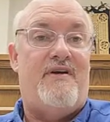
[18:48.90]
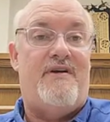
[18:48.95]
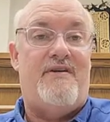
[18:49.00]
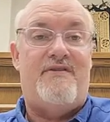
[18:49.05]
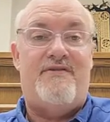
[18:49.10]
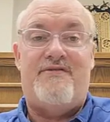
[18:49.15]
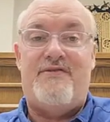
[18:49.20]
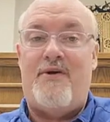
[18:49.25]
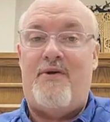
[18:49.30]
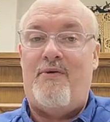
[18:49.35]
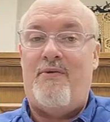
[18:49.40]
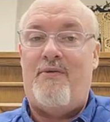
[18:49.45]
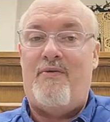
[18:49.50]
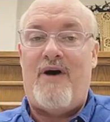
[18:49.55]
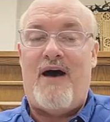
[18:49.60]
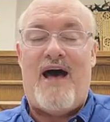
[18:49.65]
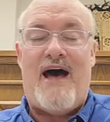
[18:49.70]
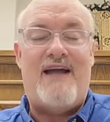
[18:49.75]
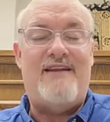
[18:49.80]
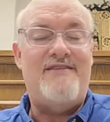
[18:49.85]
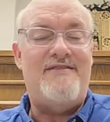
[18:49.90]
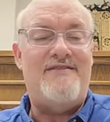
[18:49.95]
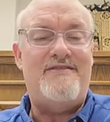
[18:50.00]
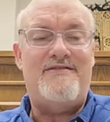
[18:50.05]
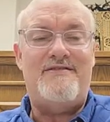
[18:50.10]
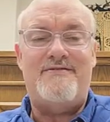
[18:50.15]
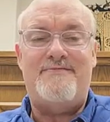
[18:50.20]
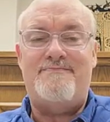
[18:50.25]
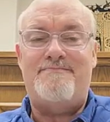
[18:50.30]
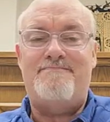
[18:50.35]
So I
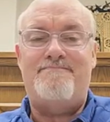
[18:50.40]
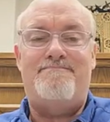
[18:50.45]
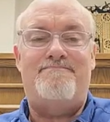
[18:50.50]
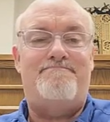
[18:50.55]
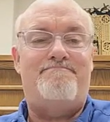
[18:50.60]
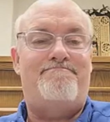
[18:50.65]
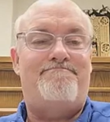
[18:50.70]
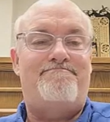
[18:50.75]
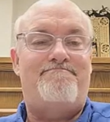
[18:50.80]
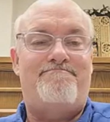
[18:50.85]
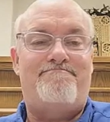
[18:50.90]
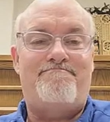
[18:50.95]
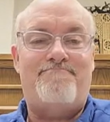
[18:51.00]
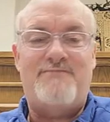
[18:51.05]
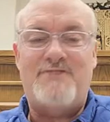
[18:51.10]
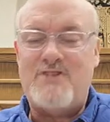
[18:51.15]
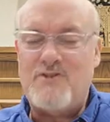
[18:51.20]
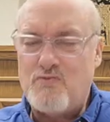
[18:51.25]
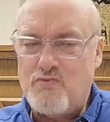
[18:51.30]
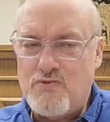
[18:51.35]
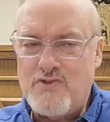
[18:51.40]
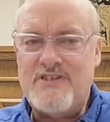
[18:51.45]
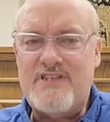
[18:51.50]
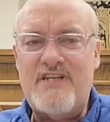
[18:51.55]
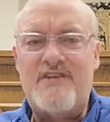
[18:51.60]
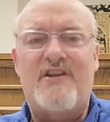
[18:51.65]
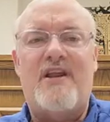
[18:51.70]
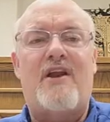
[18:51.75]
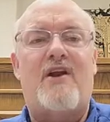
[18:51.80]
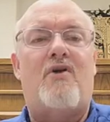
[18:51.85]
just want
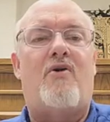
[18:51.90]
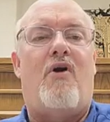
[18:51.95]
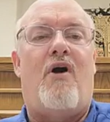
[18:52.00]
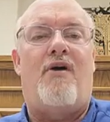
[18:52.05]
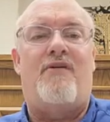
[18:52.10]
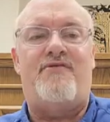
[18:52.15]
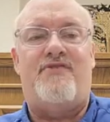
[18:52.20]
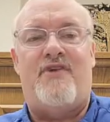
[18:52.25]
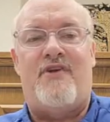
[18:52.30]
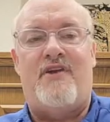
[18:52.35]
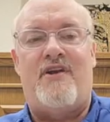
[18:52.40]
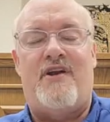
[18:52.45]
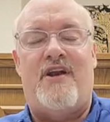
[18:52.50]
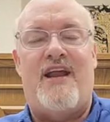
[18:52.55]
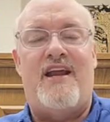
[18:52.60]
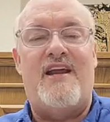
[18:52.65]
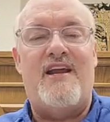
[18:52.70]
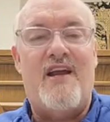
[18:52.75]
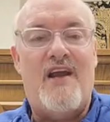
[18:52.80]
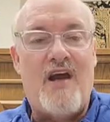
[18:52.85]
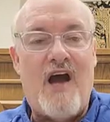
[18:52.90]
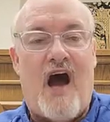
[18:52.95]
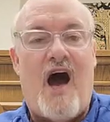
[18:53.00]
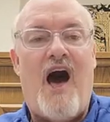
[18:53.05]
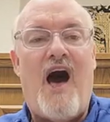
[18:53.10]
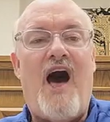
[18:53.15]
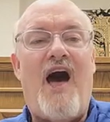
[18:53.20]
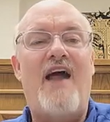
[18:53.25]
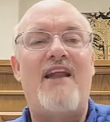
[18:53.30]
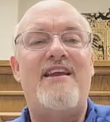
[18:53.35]
to get that across to you today.
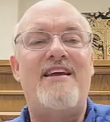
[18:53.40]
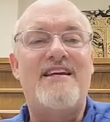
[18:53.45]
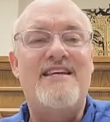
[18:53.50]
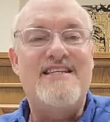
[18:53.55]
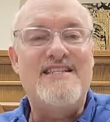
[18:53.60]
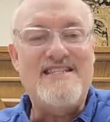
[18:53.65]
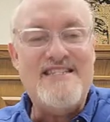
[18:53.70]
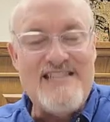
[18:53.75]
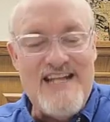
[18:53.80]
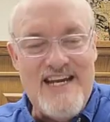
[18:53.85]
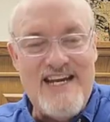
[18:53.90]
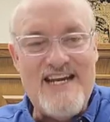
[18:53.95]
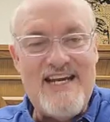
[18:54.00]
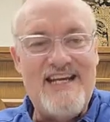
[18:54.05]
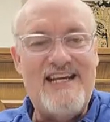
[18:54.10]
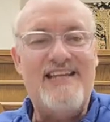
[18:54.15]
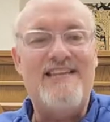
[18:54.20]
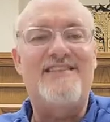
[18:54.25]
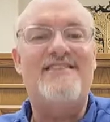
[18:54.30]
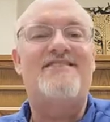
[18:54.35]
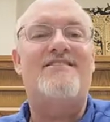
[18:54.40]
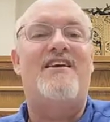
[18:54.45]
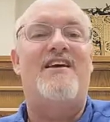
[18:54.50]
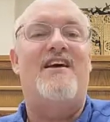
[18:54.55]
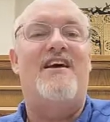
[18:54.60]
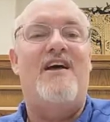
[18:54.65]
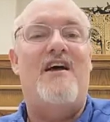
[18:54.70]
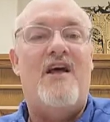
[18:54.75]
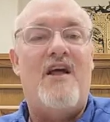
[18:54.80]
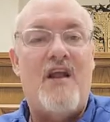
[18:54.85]
God is
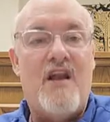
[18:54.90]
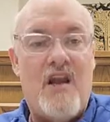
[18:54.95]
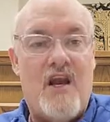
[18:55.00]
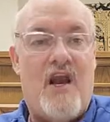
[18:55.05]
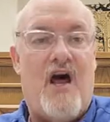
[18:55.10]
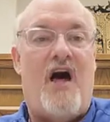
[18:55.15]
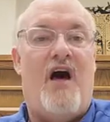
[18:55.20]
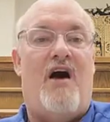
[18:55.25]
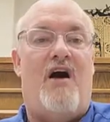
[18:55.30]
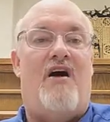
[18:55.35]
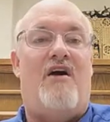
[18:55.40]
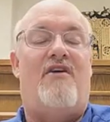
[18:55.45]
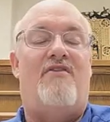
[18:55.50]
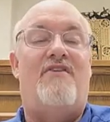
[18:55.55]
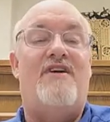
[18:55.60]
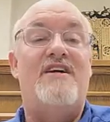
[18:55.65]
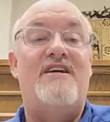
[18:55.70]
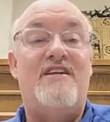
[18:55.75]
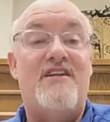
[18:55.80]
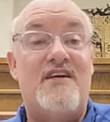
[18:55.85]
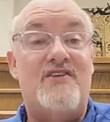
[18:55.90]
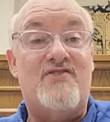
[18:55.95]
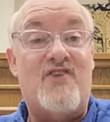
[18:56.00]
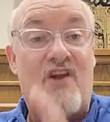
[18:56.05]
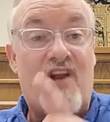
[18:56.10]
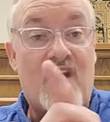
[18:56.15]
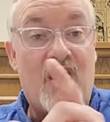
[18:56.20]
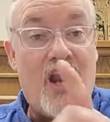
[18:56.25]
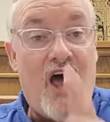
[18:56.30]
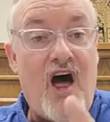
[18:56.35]
love. Does
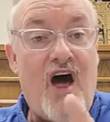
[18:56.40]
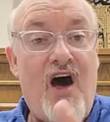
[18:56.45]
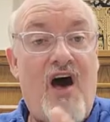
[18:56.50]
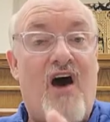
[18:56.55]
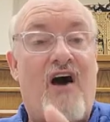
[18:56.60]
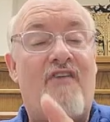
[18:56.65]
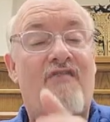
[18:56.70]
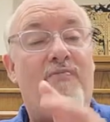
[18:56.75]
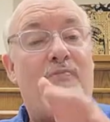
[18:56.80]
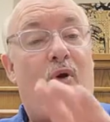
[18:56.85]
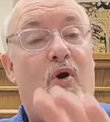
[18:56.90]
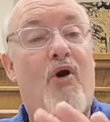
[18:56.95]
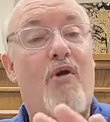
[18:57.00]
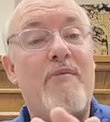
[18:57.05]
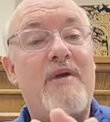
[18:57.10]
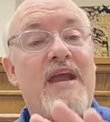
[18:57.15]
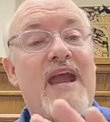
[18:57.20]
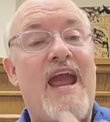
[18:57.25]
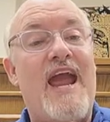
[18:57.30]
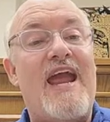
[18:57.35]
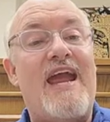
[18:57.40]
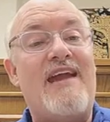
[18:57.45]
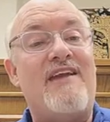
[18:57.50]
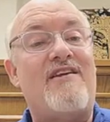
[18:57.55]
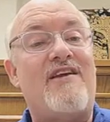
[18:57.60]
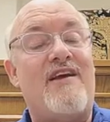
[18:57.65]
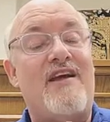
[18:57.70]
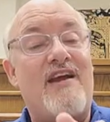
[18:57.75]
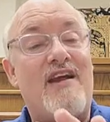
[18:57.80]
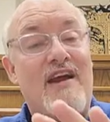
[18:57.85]
love
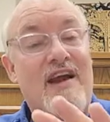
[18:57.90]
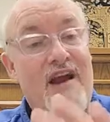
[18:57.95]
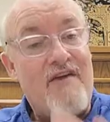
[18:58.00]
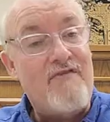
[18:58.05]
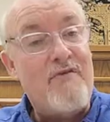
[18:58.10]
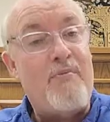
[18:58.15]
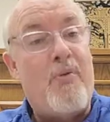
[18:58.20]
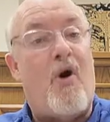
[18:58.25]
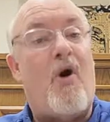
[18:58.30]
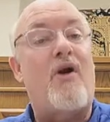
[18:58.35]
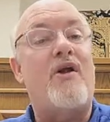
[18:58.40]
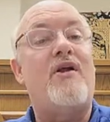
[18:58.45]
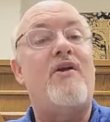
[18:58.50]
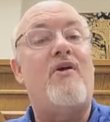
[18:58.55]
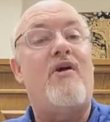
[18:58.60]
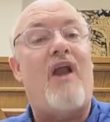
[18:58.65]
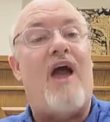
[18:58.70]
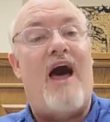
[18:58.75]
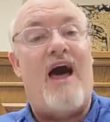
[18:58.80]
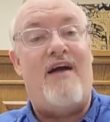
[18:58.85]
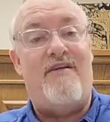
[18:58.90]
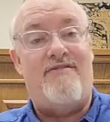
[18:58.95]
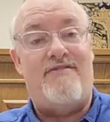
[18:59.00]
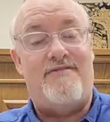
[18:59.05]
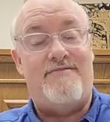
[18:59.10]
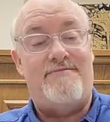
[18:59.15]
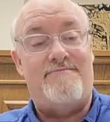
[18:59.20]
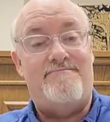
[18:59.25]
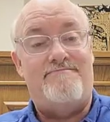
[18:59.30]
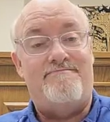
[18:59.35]
permeate every part of your
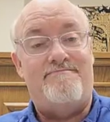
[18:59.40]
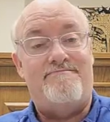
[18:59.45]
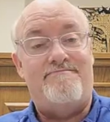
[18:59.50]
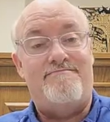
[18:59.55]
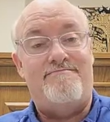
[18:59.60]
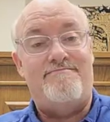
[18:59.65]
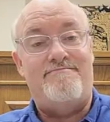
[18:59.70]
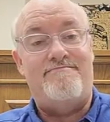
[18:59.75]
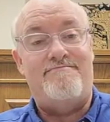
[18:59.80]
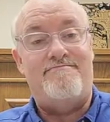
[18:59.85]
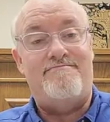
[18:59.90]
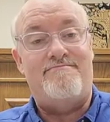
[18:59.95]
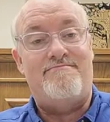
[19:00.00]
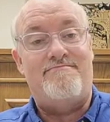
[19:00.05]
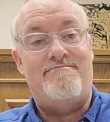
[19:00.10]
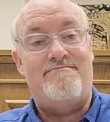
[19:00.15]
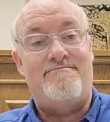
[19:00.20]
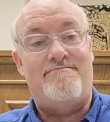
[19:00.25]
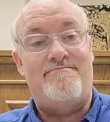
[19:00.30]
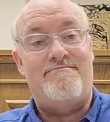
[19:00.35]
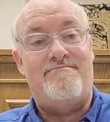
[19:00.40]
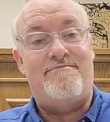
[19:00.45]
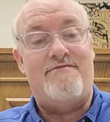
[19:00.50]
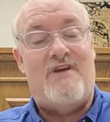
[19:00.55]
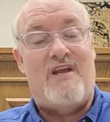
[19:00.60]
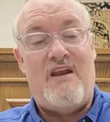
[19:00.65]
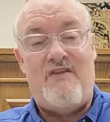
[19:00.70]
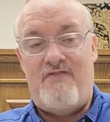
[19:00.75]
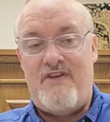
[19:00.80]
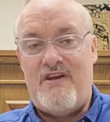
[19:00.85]
life?
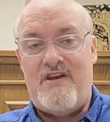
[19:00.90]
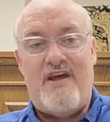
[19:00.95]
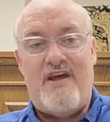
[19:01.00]
And if it